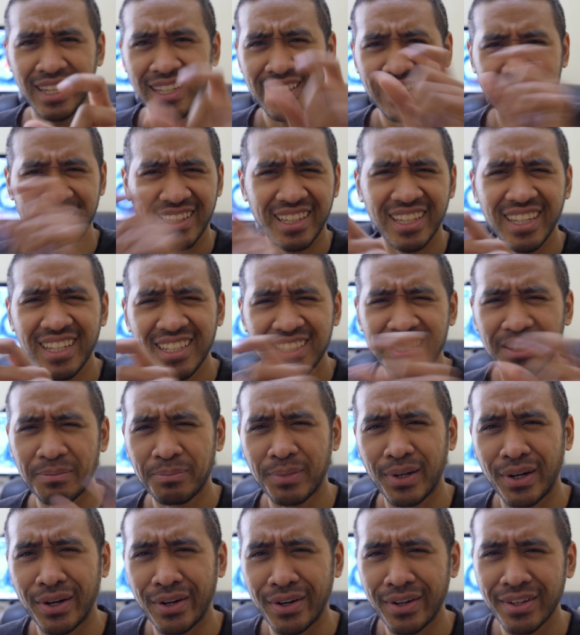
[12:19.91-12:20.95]
take the keys
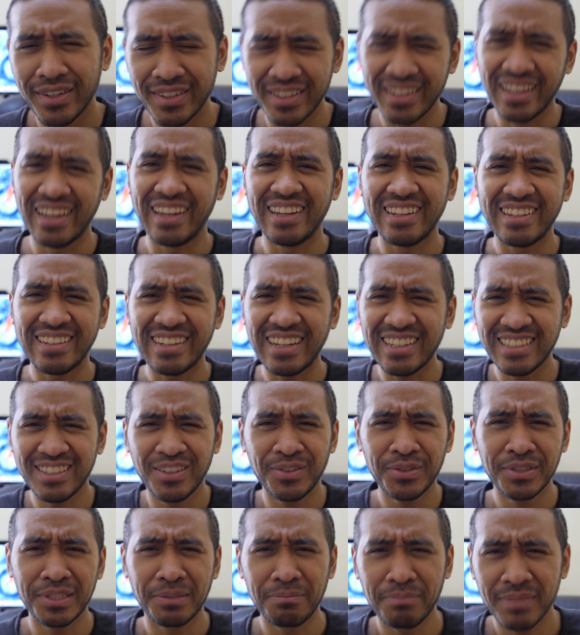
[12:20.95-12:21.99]
apart, and
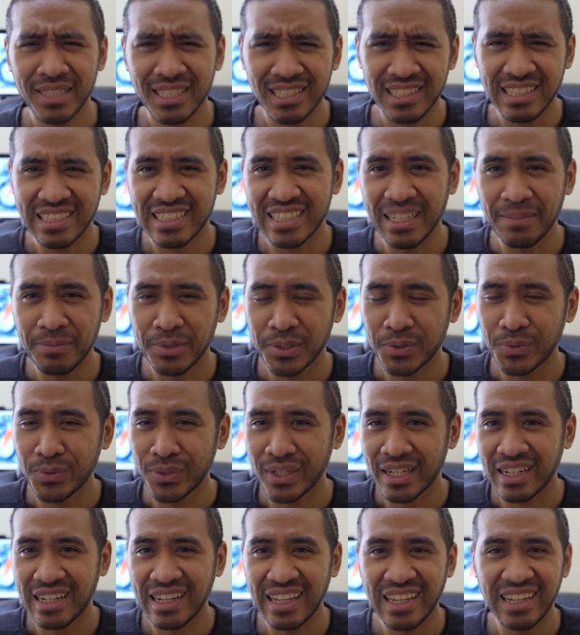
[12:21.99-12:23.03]
that's always a misconception
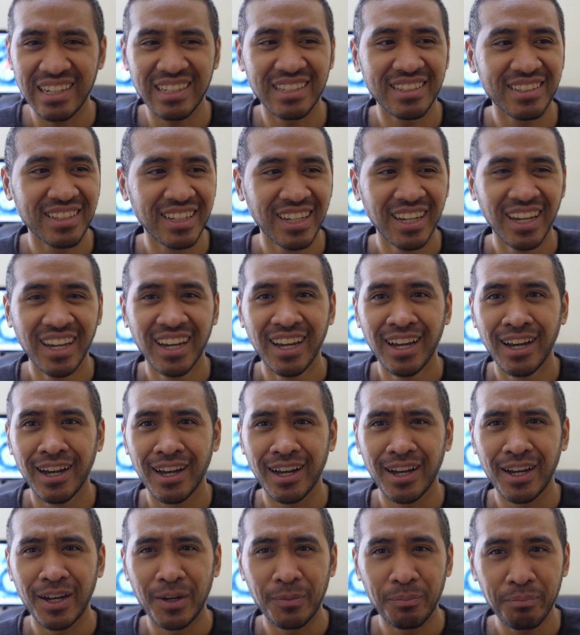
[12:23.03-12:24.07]
with a lot
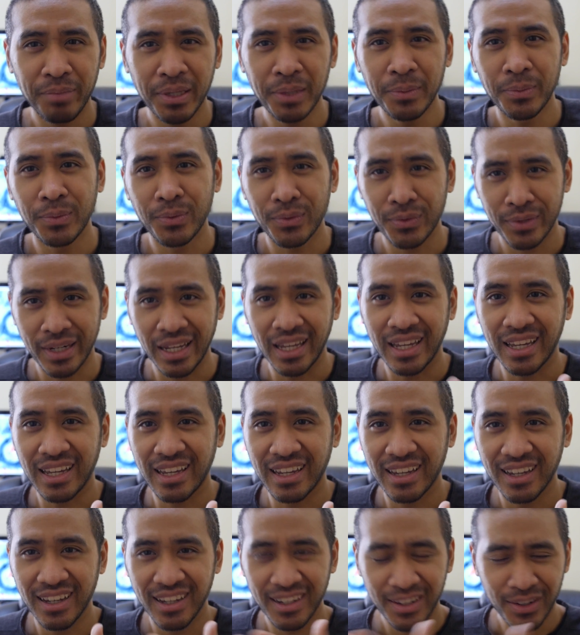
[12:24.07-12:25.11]
of people
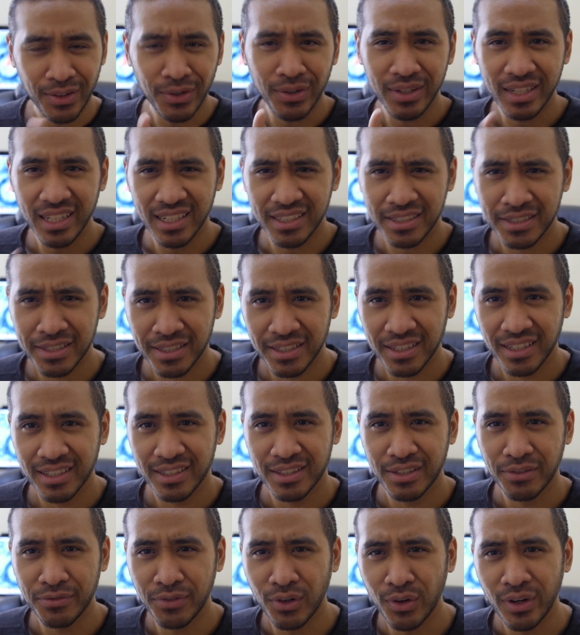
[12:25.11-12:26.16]
that go against
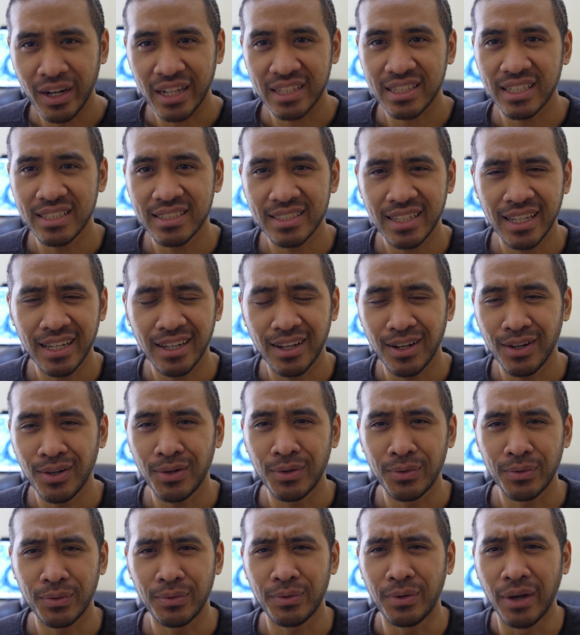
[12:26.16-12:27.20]
Dvorak. They say,
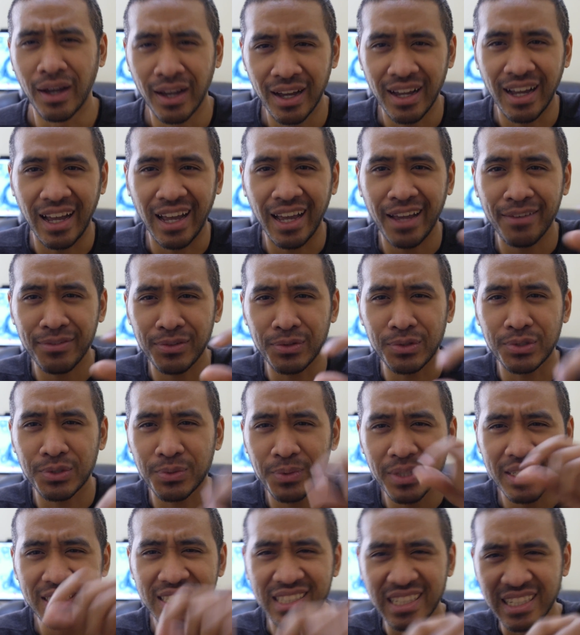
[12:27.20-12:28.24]
"Oh, I have to
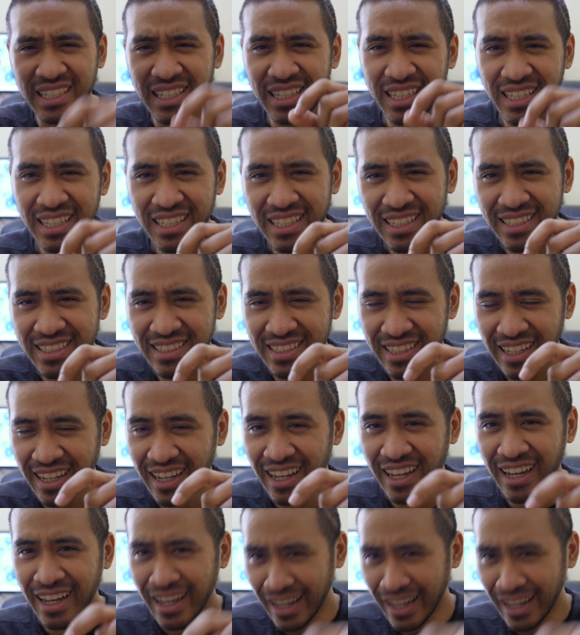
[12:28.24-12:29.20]
switch the keys."